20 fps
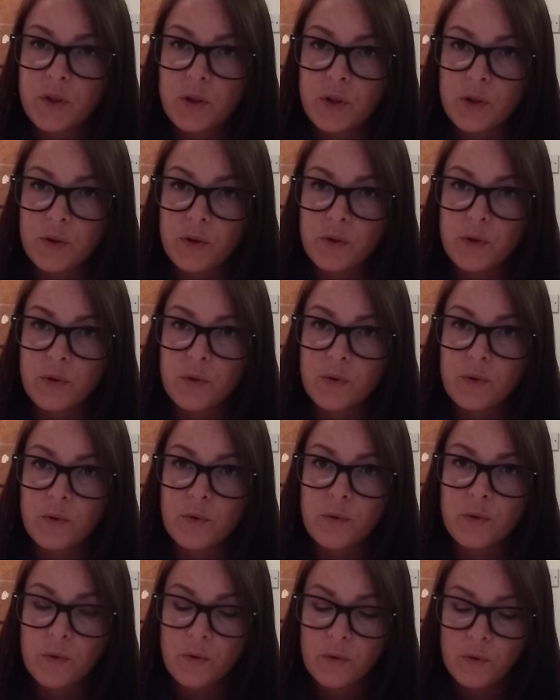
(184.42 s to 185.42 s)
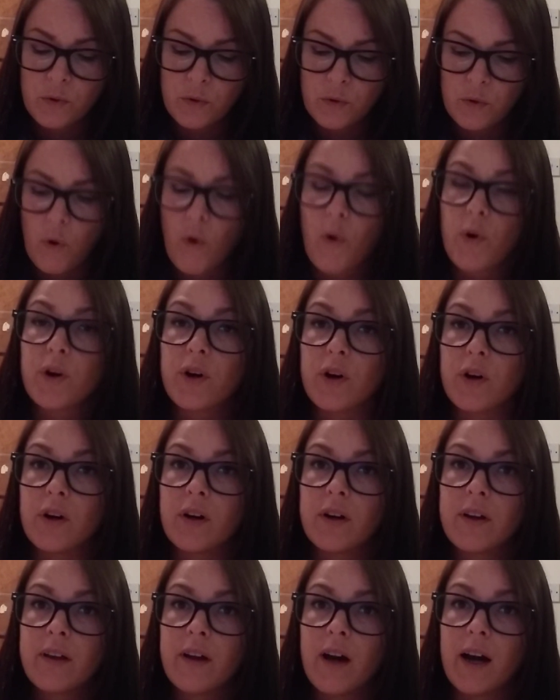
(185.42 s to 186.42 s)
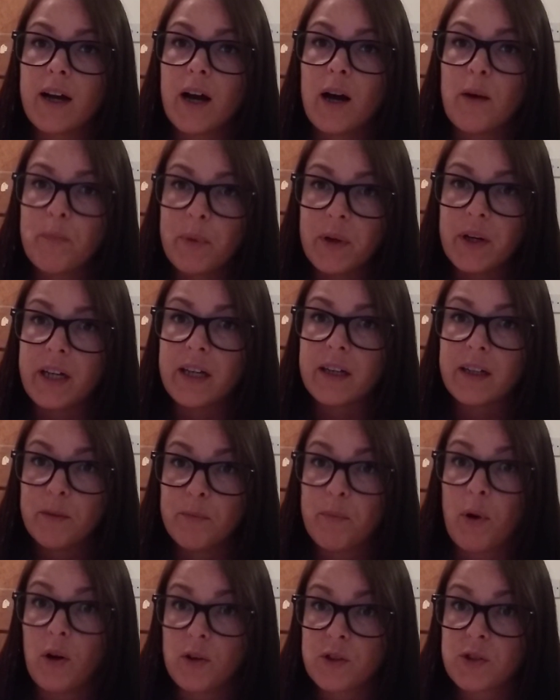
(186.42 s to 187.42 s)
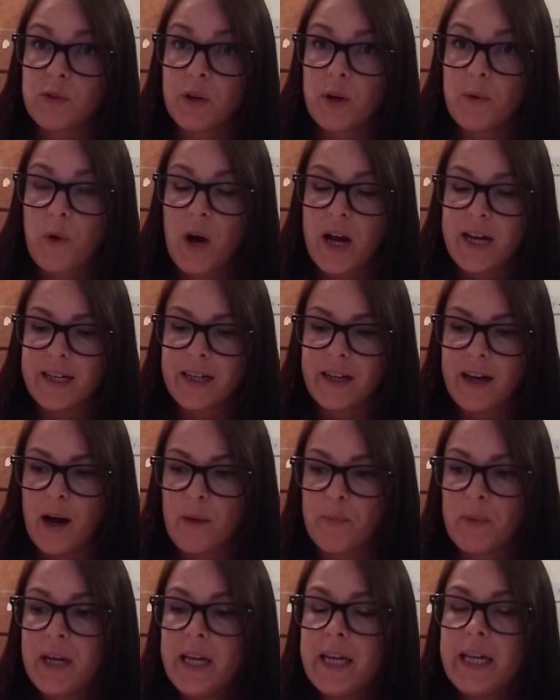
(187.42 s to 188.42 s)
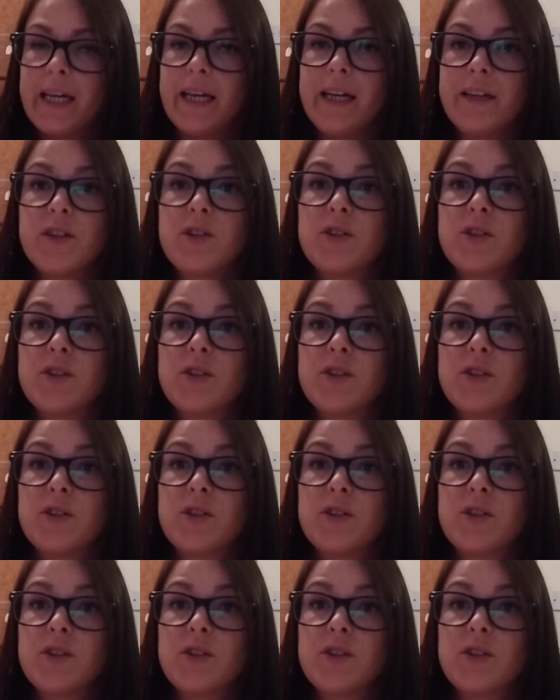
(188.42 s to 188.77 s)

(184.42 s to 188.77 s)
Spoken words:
to order a company compulsory winding up in the